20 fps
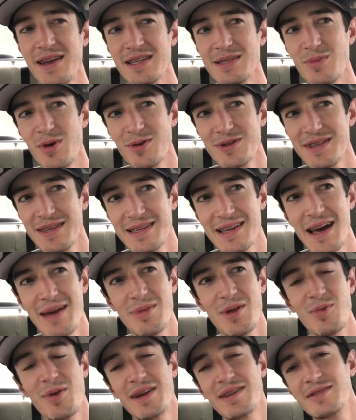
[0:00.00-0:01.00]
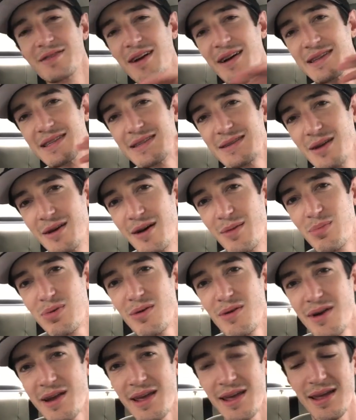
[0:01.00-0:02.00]
because most of the time the restaurant's a
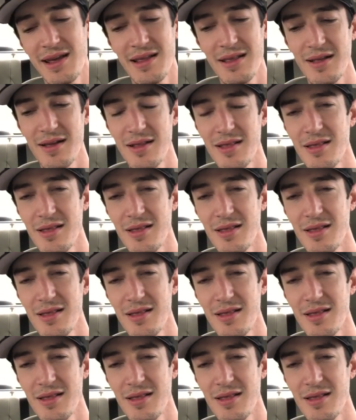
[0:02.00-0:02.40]
pretty